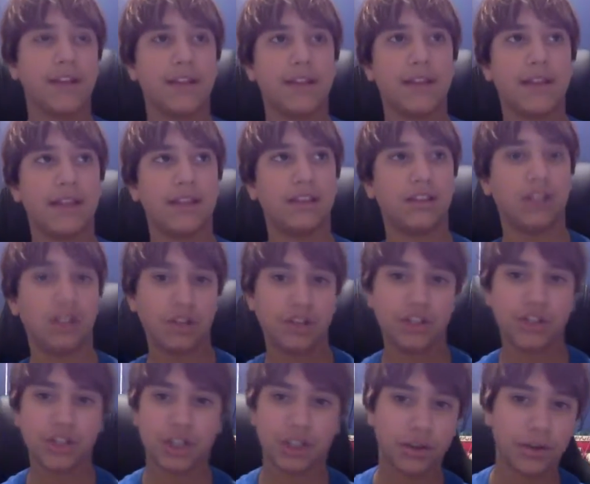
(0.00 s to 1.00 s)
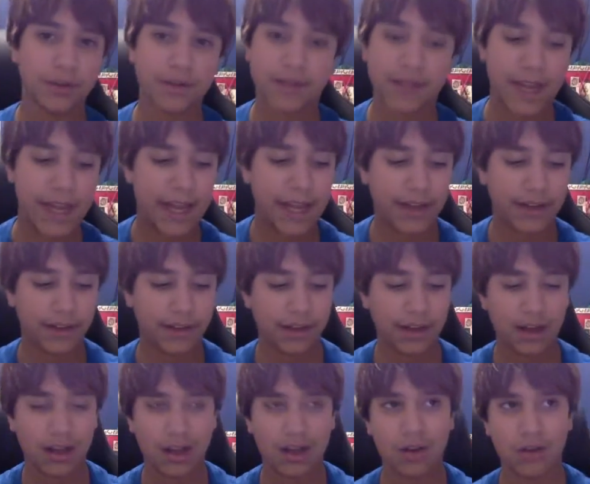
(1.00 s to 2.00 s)
to this like little churro stand. I was like,
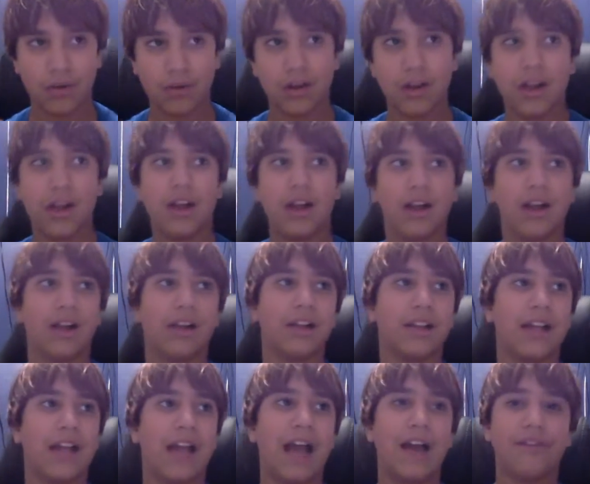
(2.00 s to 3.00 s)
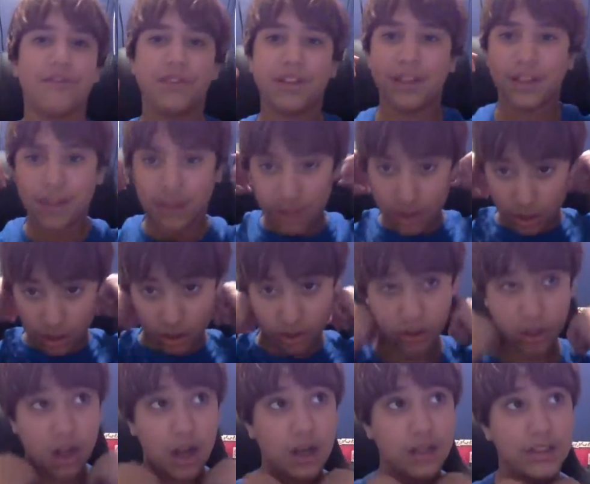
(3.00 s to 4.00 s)
oh, because I have these little
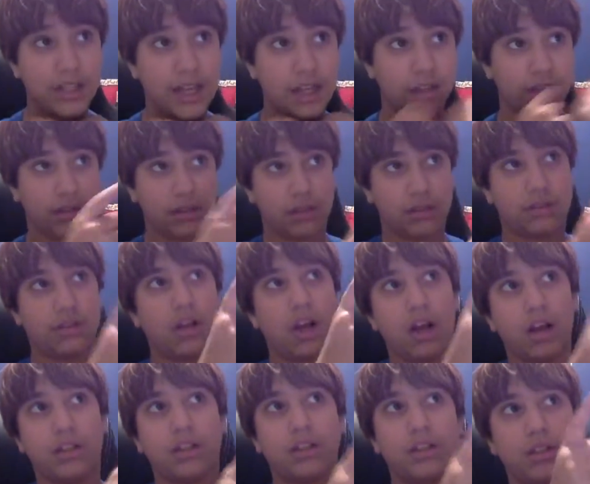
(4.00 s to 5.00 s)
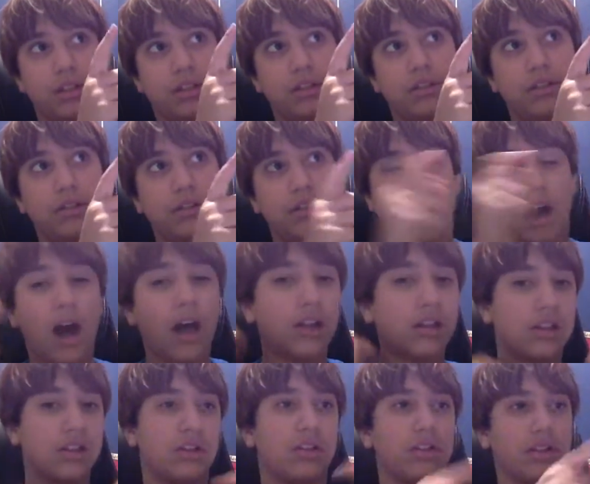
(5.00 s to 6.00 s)
dog tail dog
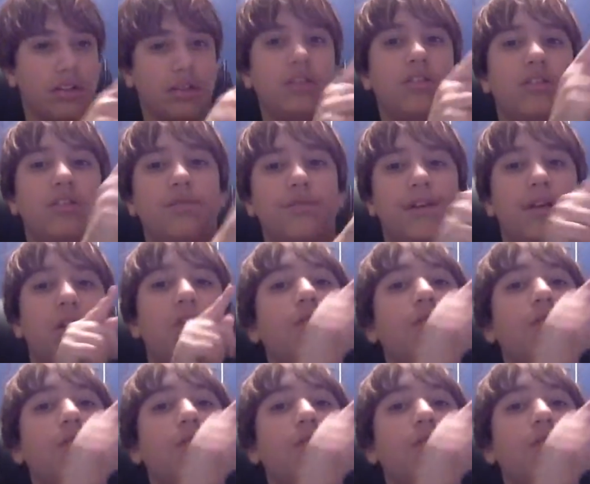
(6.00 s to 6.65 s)
collars that are, that are right